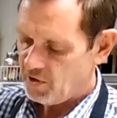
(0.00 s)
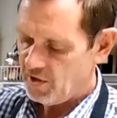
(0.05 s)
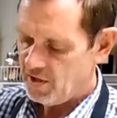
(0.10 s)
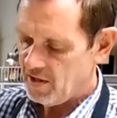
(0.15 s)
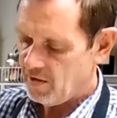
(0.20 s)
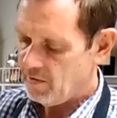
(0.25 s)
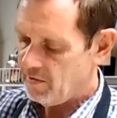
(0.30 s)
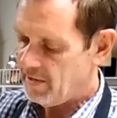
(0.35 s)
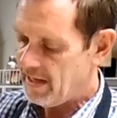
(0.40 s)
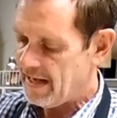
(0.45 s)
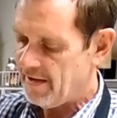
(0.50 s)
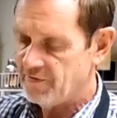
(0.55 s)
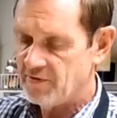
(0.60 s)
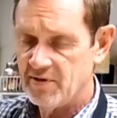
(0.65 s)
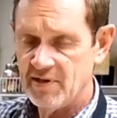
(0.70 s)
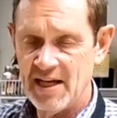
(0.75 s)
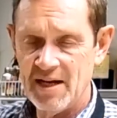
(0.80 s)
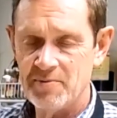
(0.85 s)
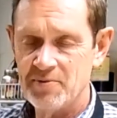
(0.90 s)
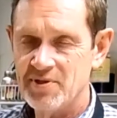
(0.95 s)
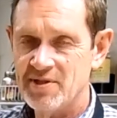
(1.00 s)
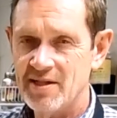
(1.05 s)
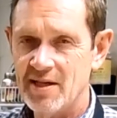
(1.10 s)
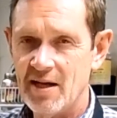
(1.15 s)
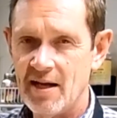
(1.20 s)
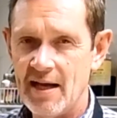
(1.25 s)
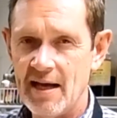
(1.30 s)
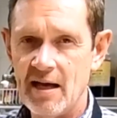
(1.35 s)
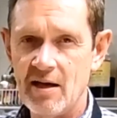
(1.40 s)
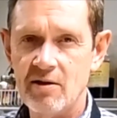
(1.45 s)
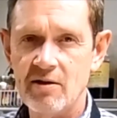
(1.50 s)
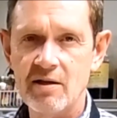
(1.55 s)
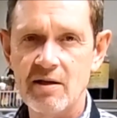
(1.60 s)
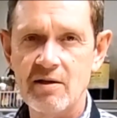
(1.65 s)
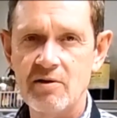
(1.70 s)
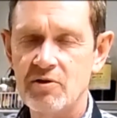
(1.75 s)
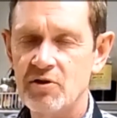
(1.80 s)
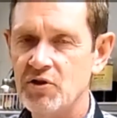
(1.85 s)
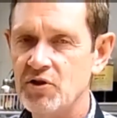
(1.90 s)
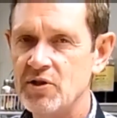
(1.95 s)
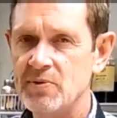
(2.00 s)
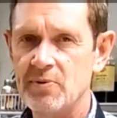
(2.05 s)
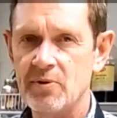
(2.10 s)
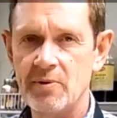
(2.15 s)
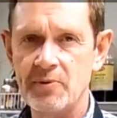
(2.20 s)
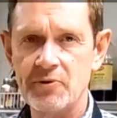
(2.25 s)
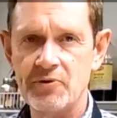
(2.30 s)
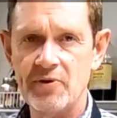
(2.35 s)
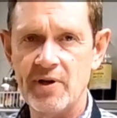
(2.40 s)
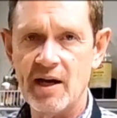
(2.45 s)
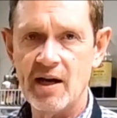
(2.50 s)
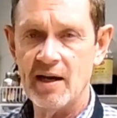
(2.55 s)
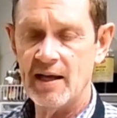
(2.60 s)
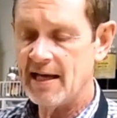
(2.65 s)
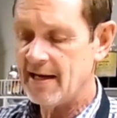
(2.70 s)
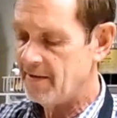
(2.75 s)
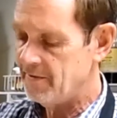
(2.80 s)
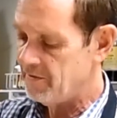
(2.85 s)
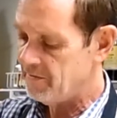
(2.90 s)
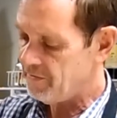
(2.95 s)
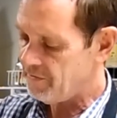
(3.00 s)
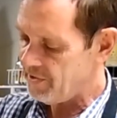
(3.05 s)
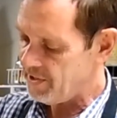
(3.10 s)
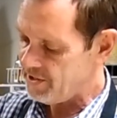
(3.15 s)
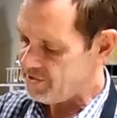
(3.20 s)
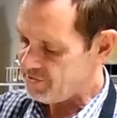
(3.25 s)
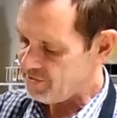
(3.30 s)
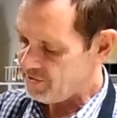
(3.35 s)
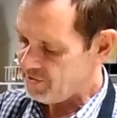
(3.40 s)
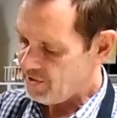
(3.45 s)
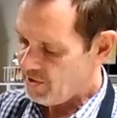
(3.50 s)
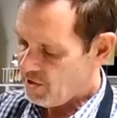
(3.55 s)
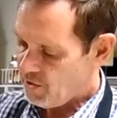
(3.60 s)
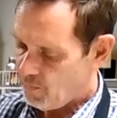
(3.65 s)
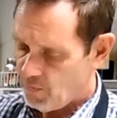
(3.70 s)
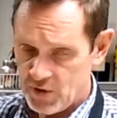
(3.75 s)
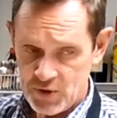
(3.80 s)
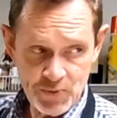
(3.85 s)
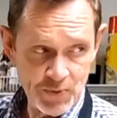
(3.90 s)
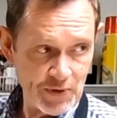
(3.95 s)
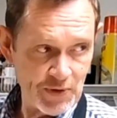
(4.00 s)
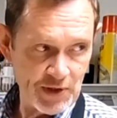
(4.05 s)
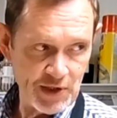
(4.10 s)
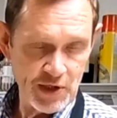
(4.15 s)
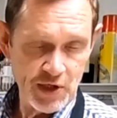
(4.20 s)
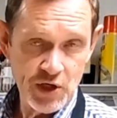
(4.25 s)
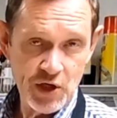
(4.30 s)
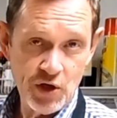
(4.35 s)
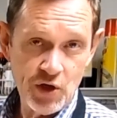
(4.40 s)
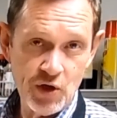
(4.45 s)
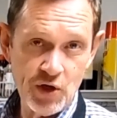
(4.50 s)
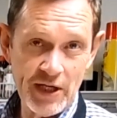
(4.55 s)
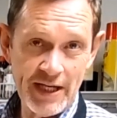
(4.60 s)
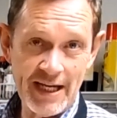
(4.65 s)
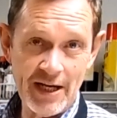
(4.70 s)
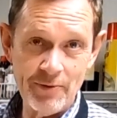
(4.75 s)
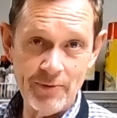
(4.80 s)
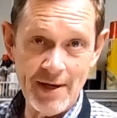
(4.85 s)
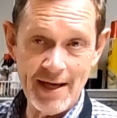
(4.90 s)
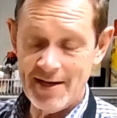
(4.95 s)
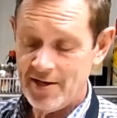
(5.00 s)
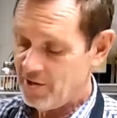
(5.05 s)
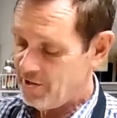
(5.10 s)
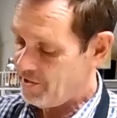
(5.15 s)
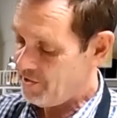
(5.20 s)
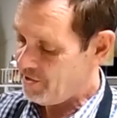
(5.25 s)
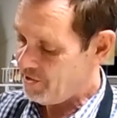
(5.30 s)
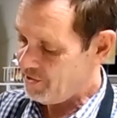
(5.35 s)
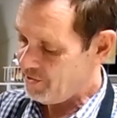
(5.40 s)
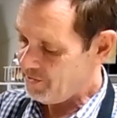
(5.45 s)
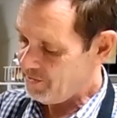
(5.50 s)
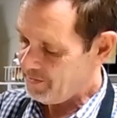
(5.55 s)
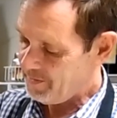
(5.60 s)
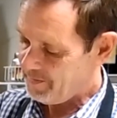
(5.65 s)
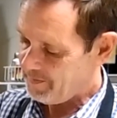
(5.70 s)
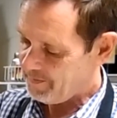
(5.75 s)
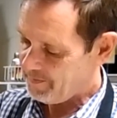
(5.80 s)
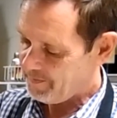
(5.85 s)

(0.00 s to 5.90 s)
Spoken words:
You don't have to let them sit out. Just pull them directly out of the freezer, which we're getting ready to do.